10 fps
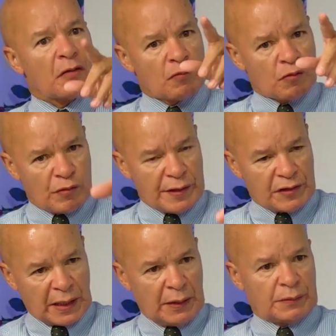
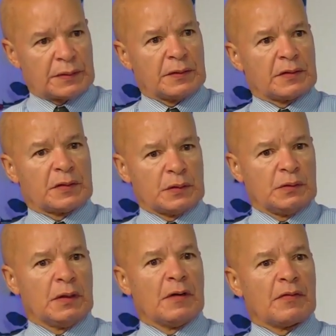reach out
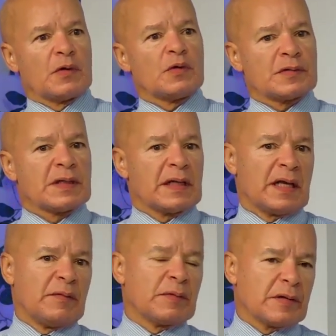to those
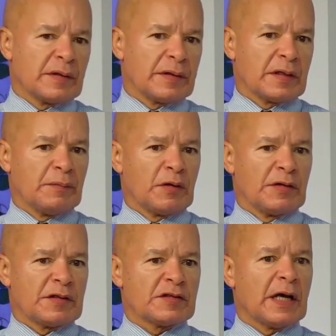immigrant
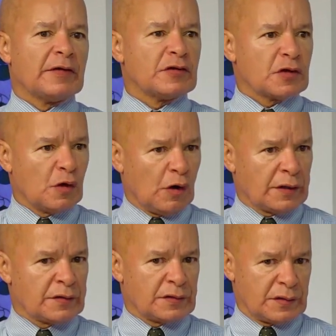communities and talk
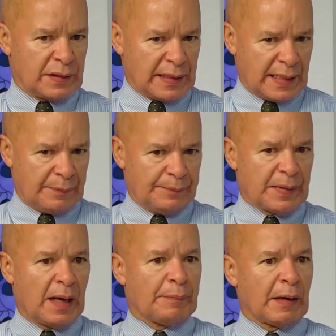to them
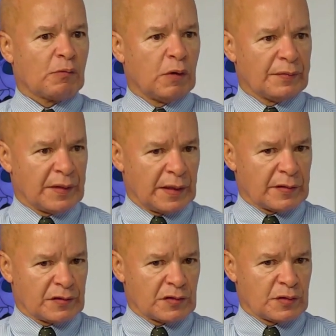about what their
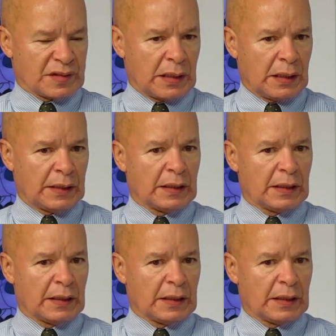issues are.